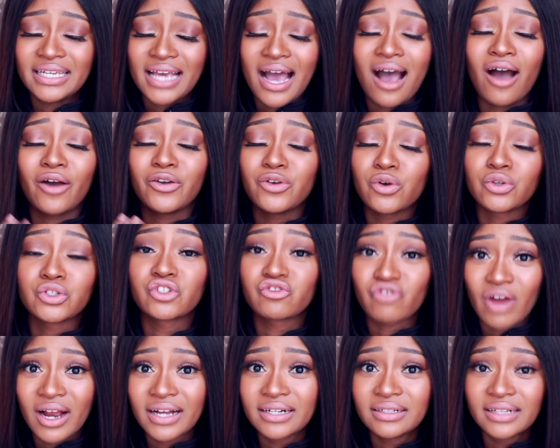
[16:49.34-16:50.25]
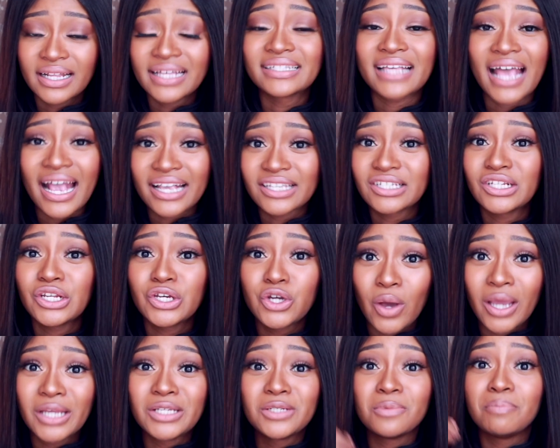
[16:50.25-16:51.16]
how your struggle is actually
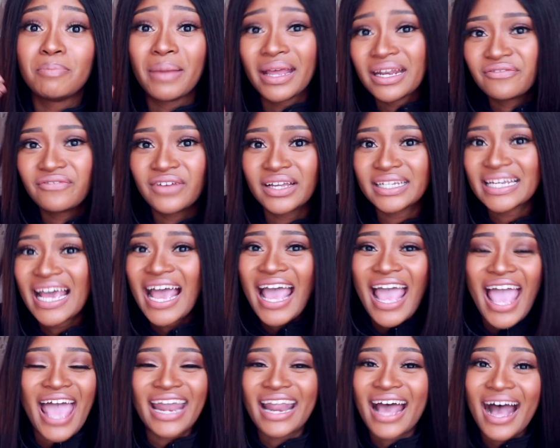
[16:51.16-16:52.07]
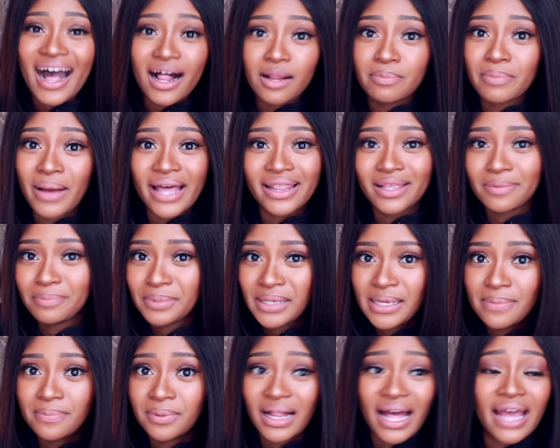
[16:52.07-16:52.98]
going to benefit and help other
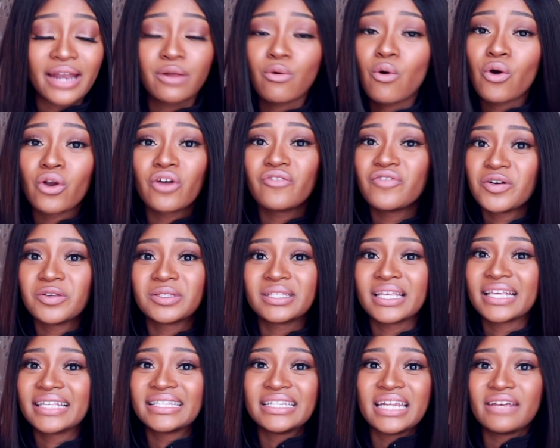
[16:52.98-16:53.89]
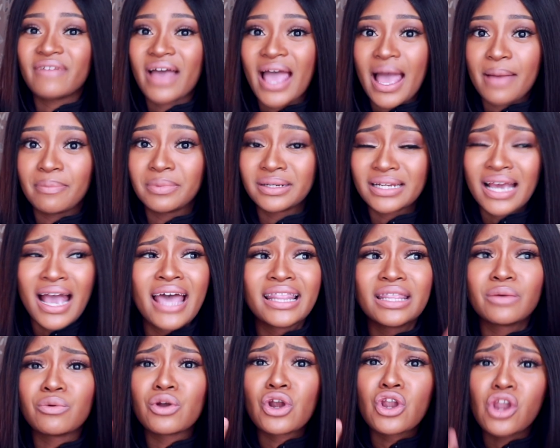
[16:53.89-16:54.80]
people. Had all of those things never happened,
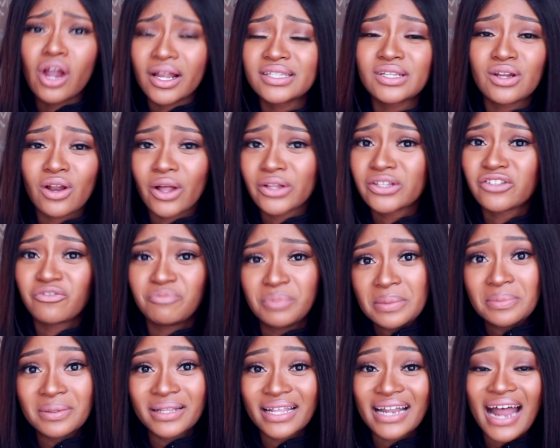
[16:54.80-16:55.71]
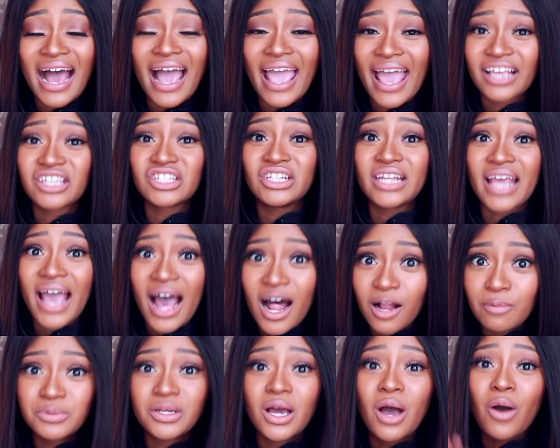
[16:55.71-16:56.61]
there were lots and lots of people that I actually
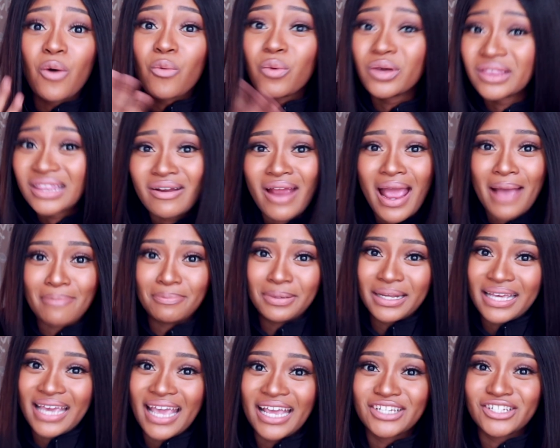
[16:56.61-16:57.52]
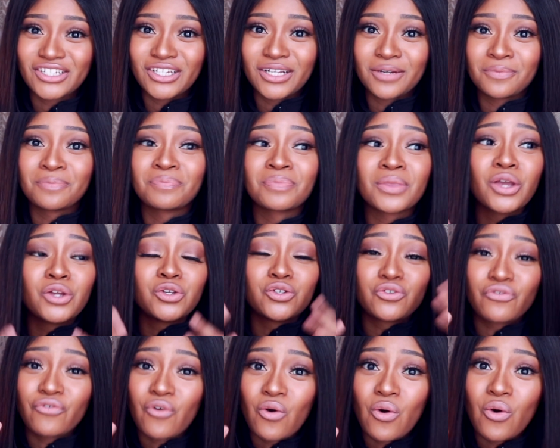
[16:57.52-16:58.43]
helped with their application
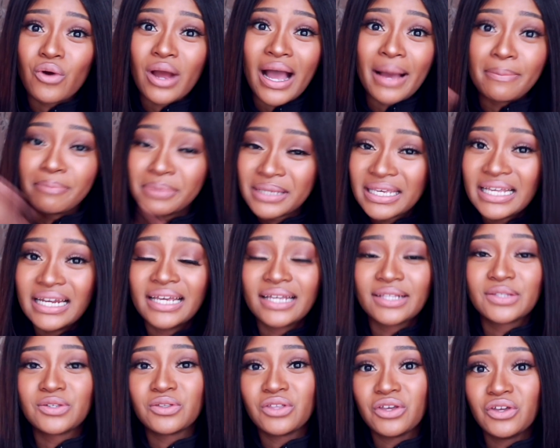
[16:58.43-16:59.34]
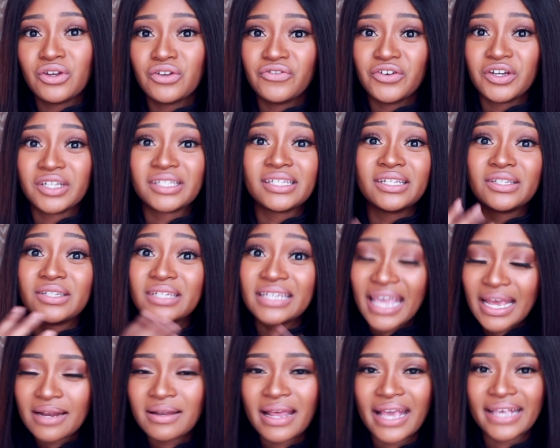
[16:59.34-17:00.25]
for appealing to the university to
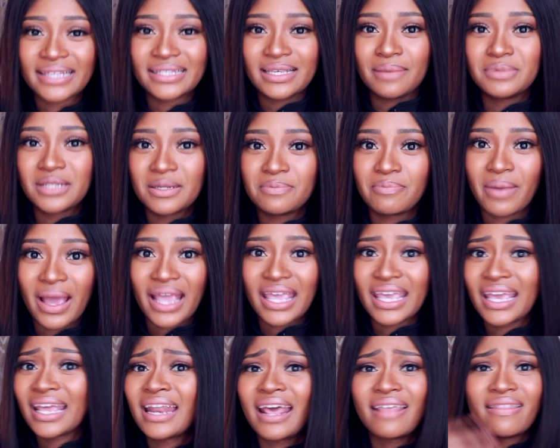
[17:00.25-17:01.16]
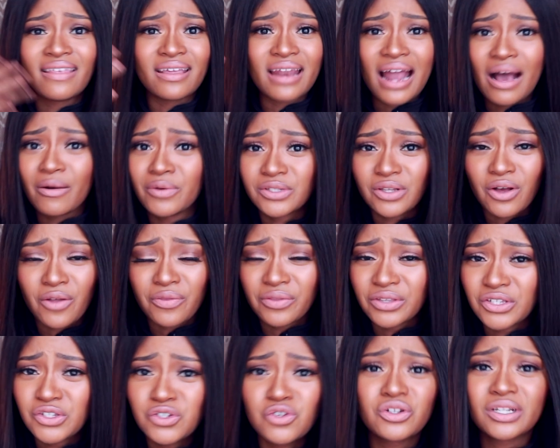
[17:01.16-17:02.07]
get accepted back in, and then I was on
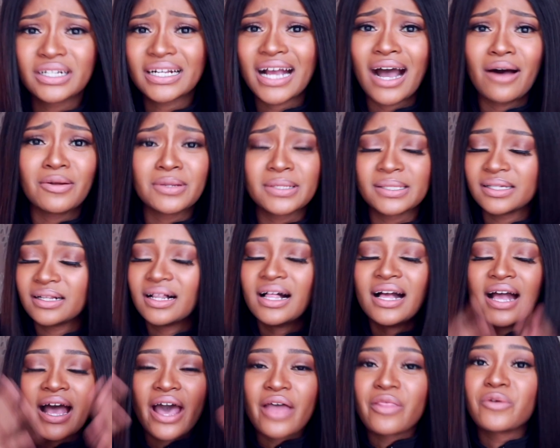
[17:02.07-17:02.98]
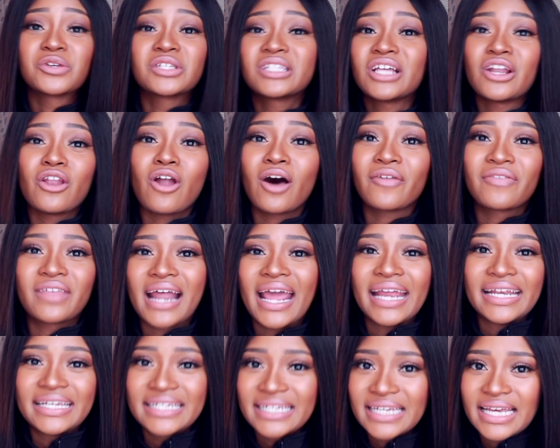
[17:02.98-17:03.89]
the student council. There was just a lot that
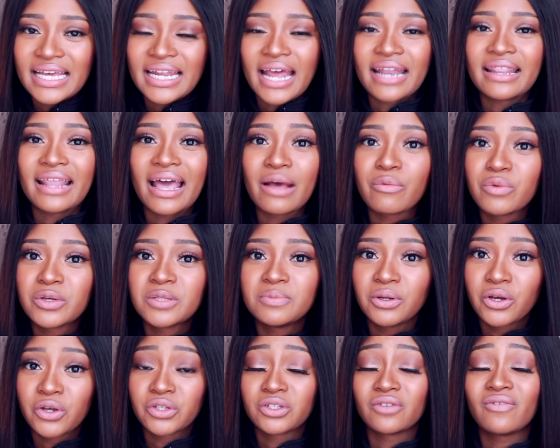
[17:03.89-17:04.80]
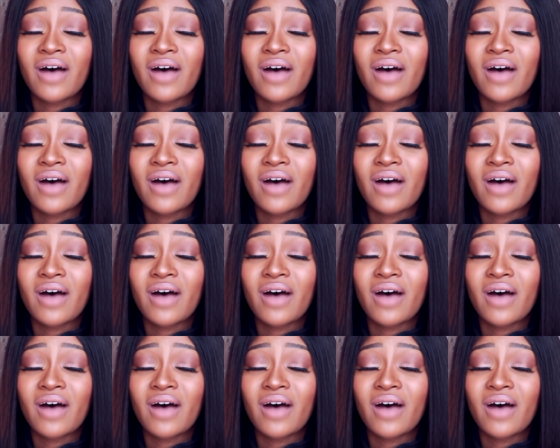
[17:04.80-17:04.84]
I did, and that was because of